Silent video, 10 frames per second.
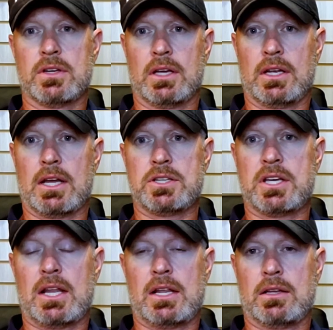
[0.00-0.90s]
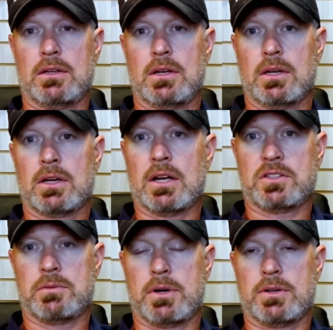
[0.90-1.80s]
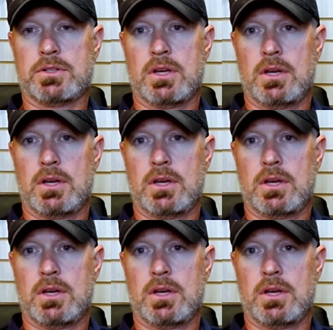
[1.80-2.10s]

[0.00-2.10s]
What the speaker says: in educating customers,